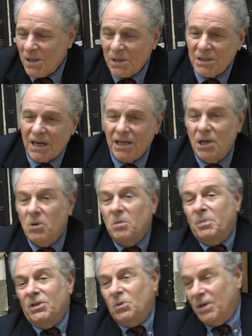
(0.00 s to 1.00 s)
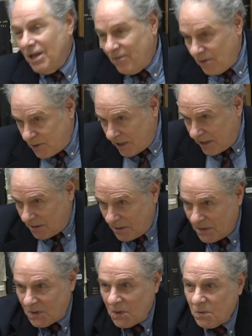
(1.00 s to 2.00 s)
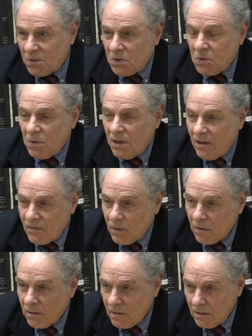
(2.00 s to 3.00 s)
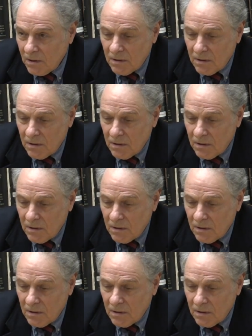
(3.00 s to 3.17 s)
Little did I know it would be two and a half years later. So it was a two and a half year,